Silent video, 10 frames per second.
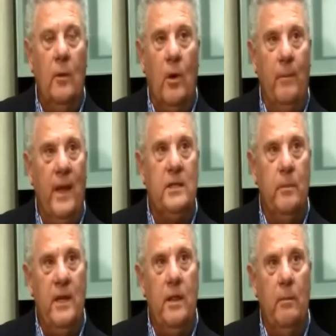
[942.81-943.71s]
What
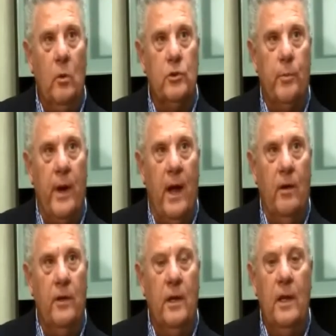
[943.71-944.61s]
makes me the most
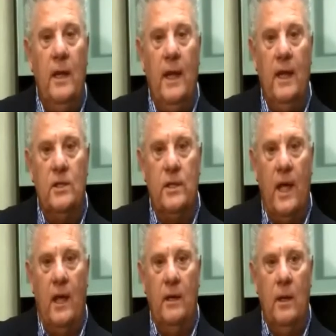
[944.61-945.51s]
proud is
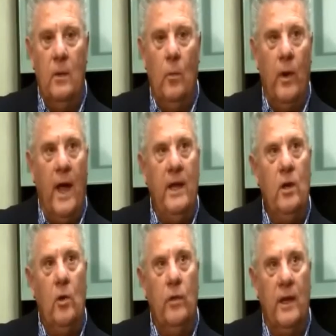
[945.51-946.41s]
that when I
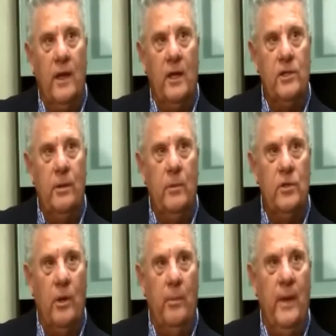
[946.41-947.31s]
know that
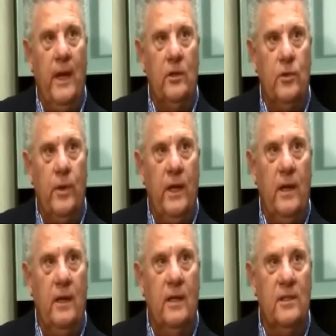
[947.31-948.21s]
customers are being
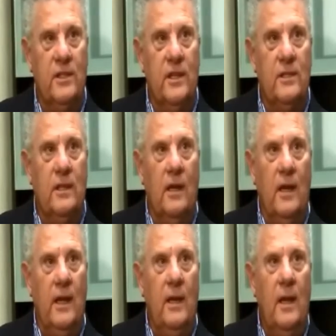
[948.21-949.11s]
treated
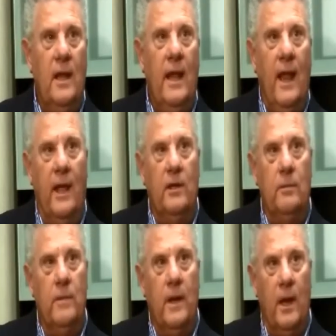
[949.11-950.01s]
consistently
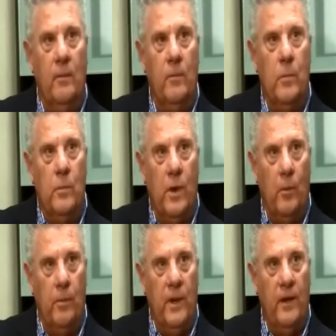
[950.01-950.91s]
and and
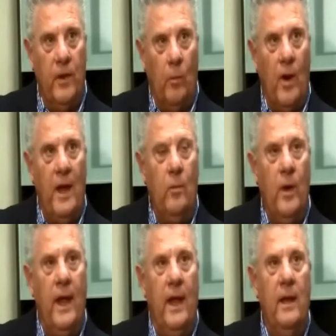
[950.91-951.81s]
the in the right
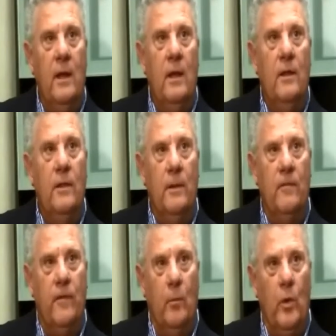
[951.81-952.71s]
way
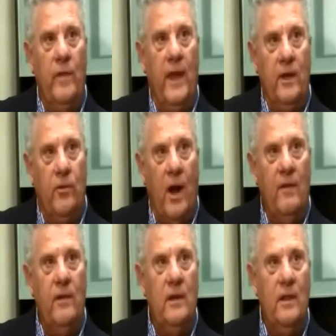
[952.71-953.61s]
that from when they
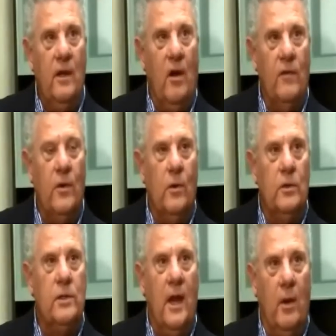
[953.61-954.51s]
drive into the golf
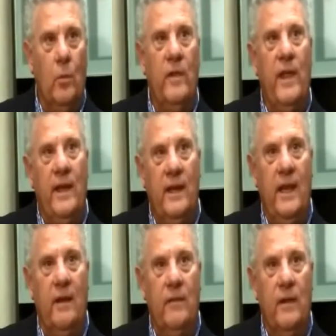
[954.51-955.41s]
course and when they
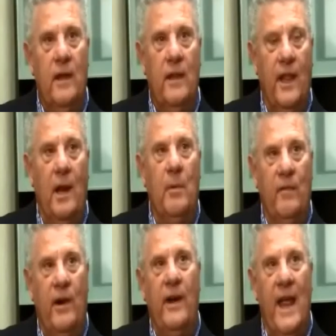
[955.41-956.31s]
leave, then I'm a
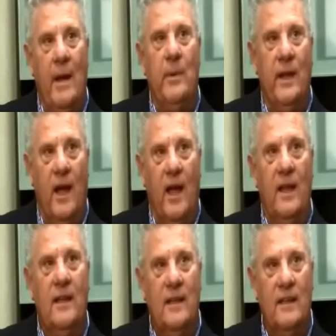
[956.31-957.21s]
very happy guy.